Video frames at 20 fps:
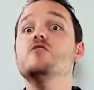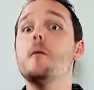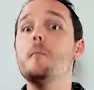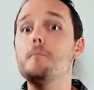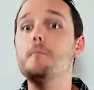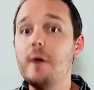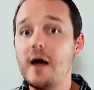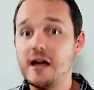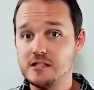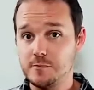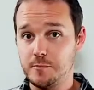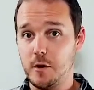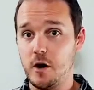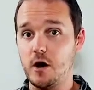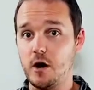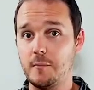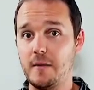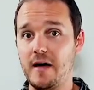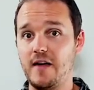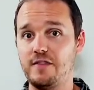And the
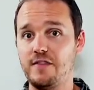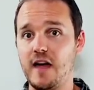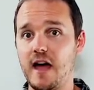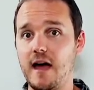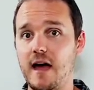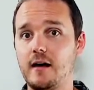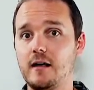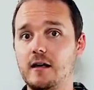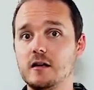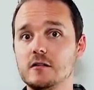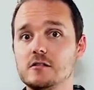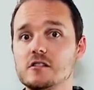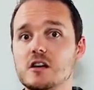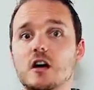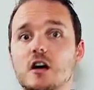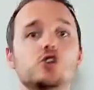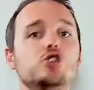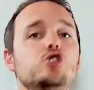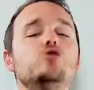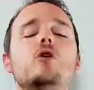best part about that
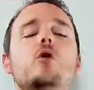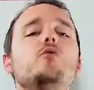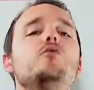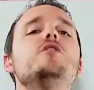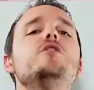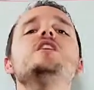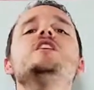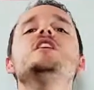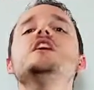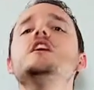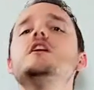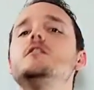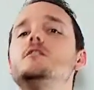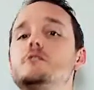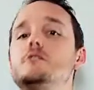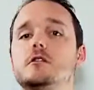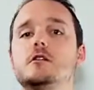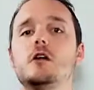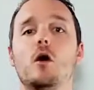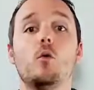is you don't
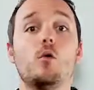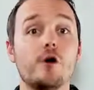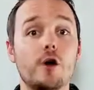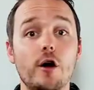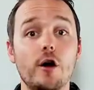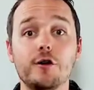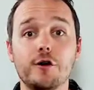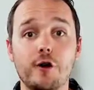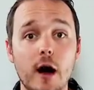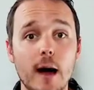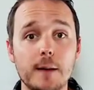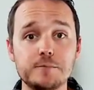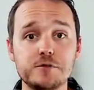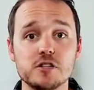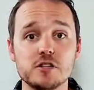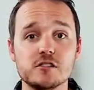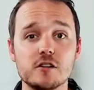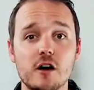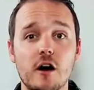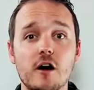need to know what all your
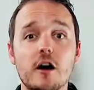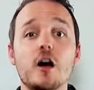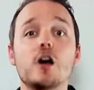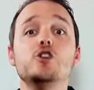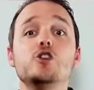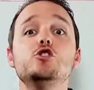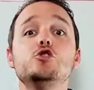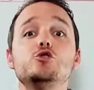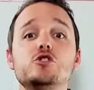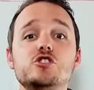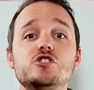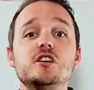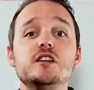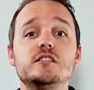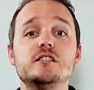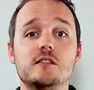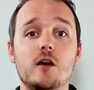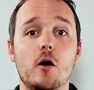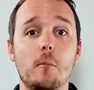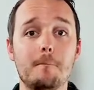options are. You
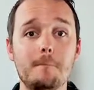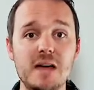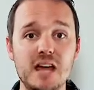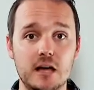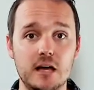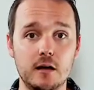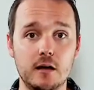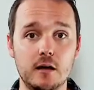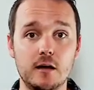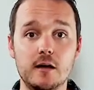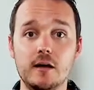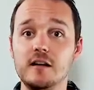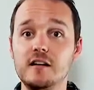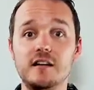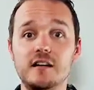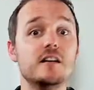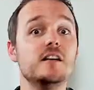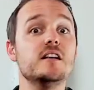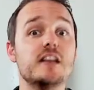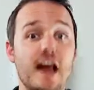just need to know me.
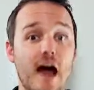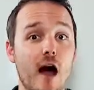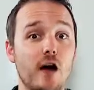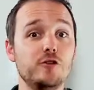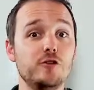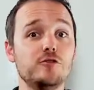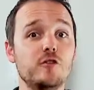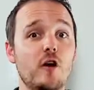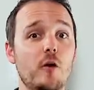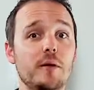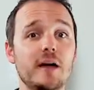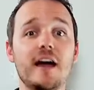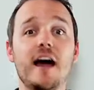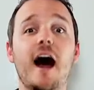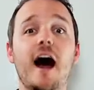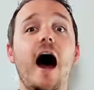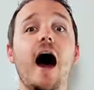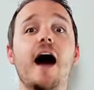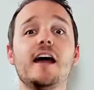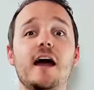Now you know
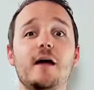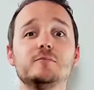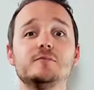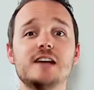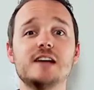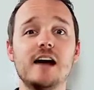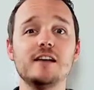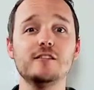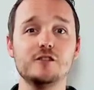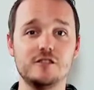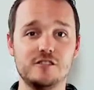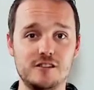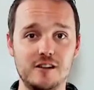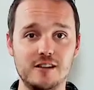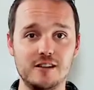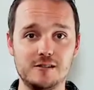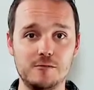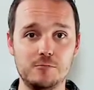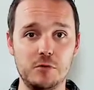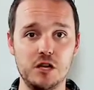me. Hi, I'm
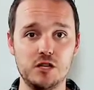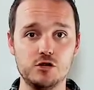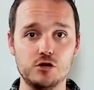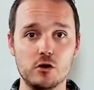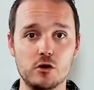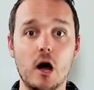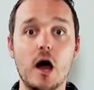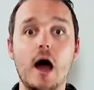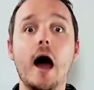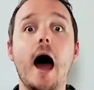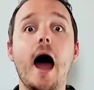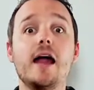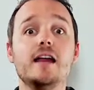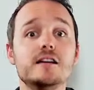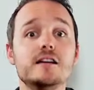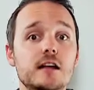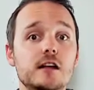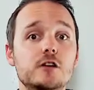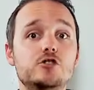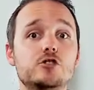Tyler. It's nice to meet you.
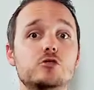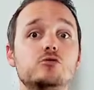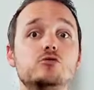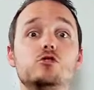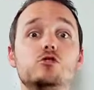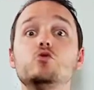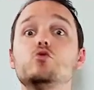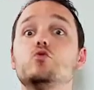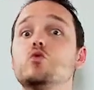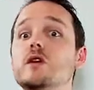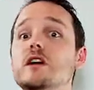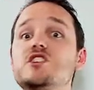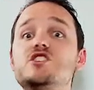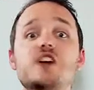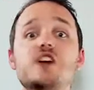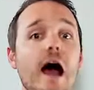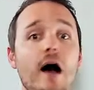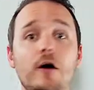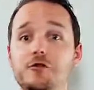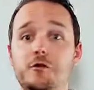I need you to
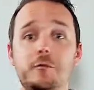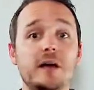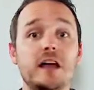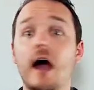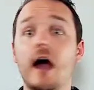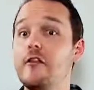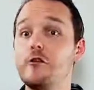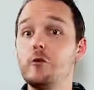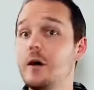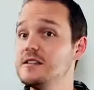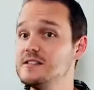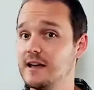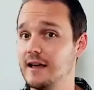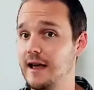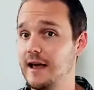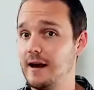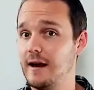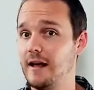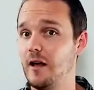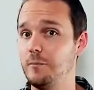reach out to me.
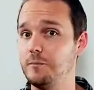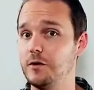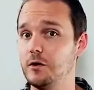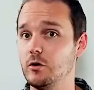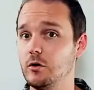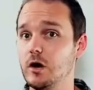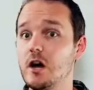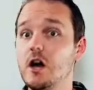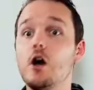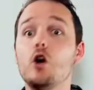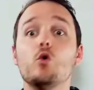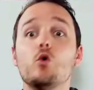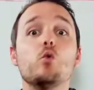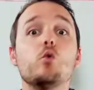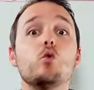Otherwise, I can't help you.